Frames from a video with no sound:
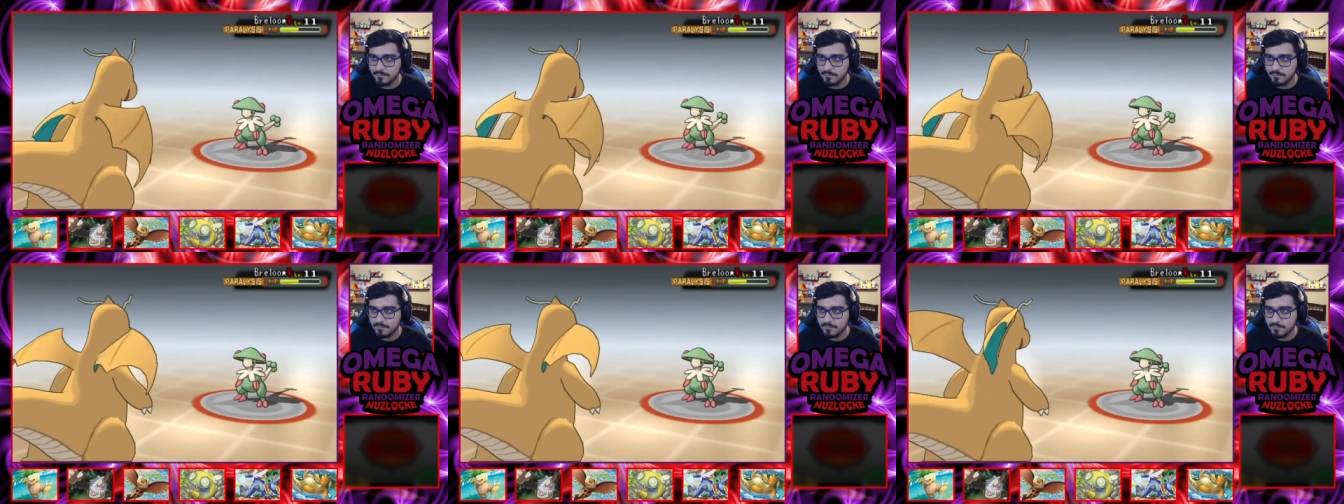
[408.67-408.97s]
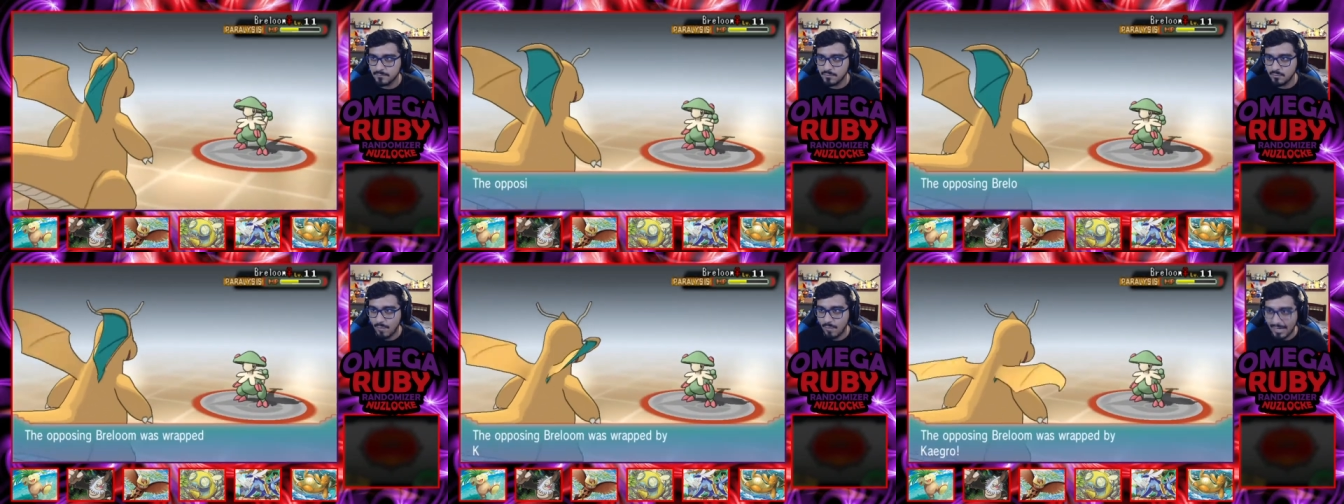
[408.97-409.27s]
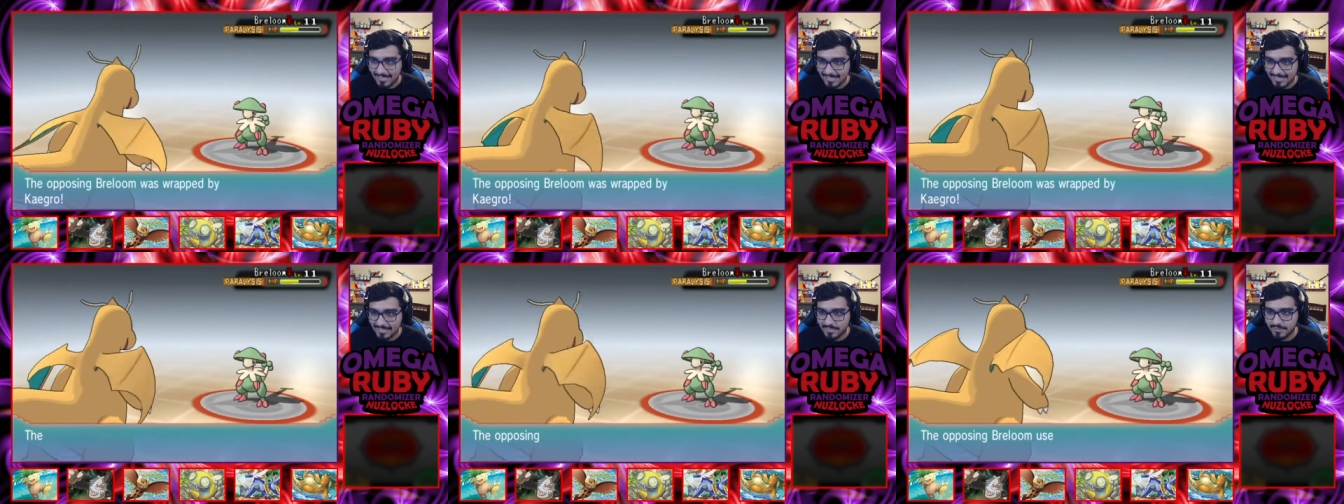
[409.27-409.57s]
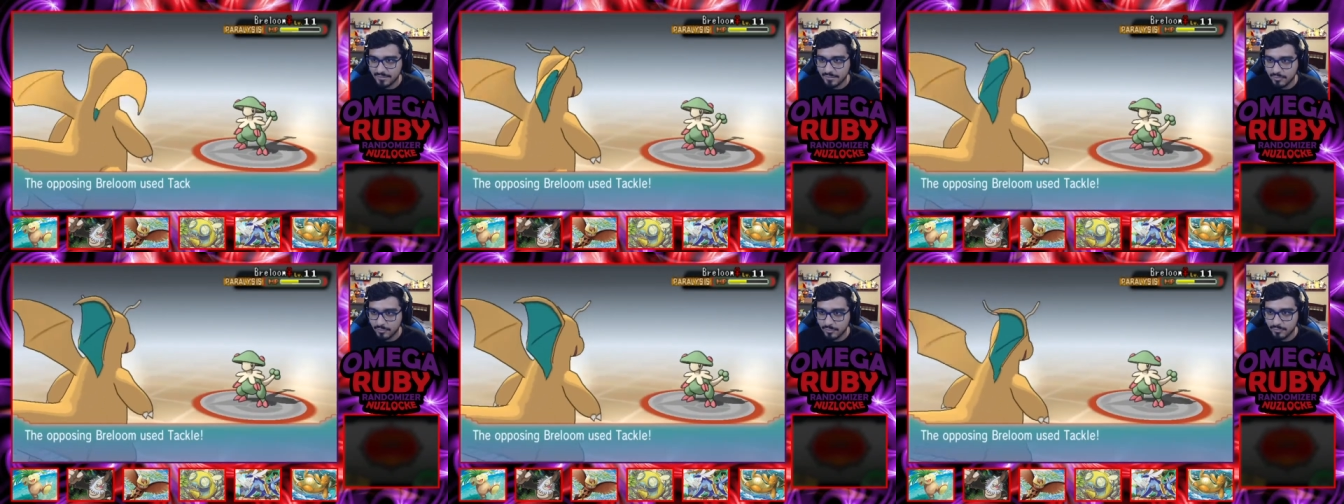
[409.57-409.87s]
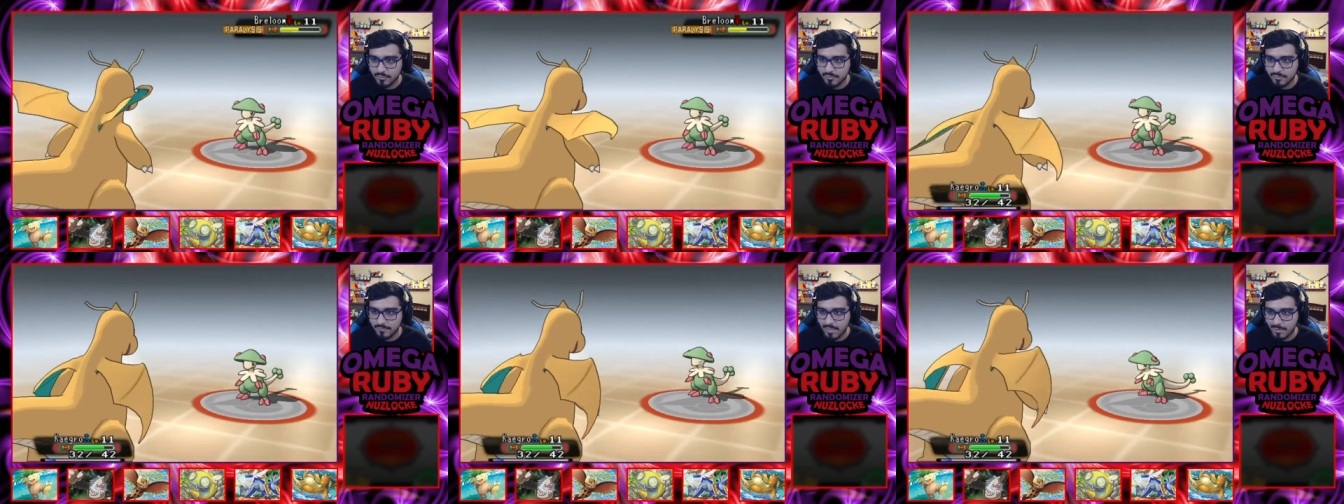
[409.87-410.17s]
So I can continue to do
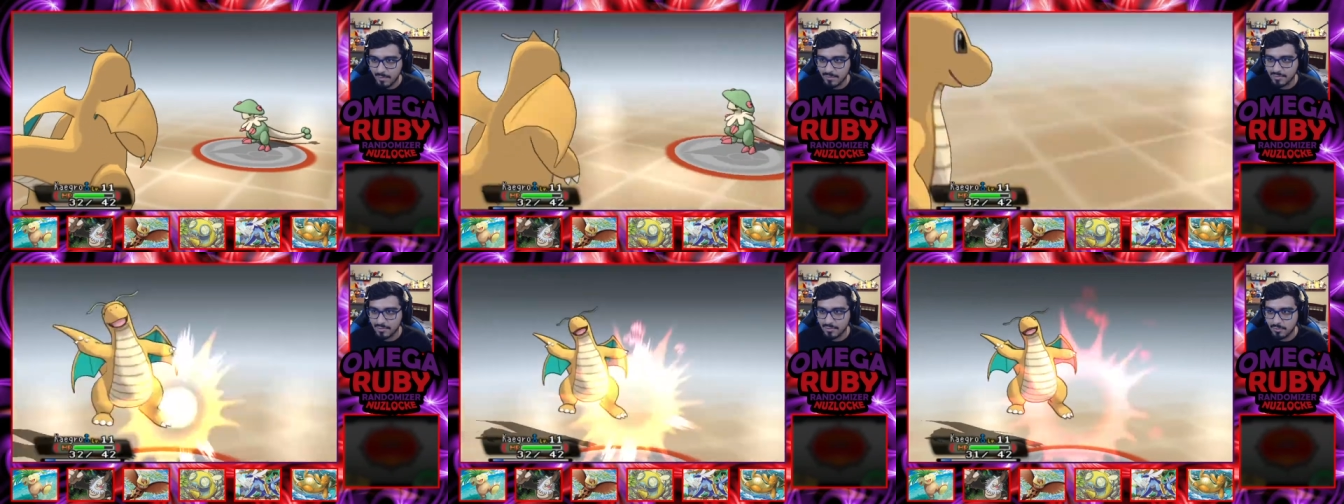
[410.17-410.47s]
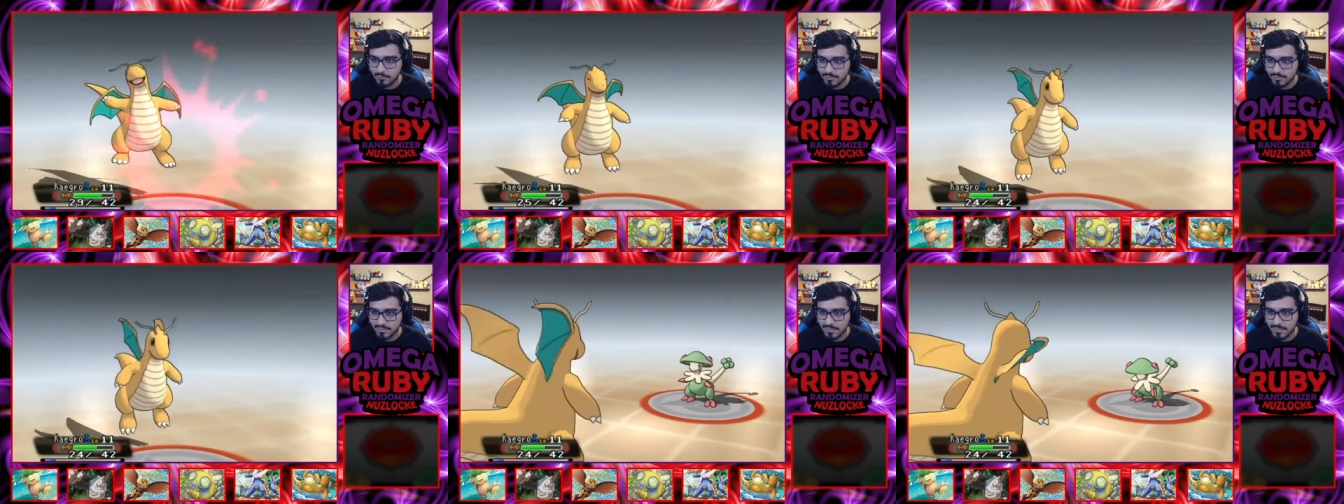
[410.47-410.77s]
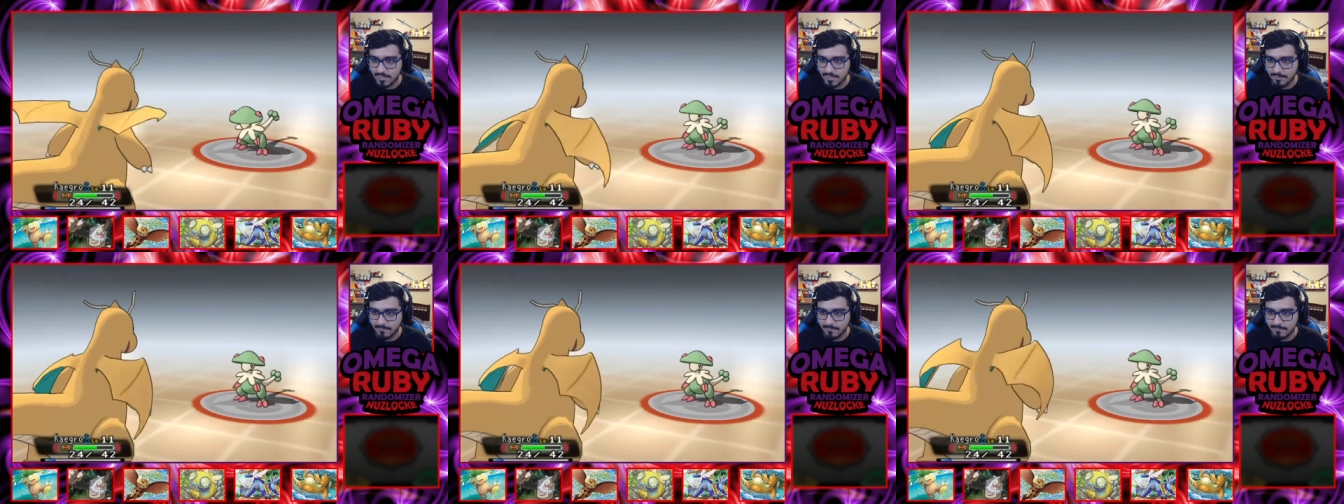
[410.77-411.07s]
some damage over time.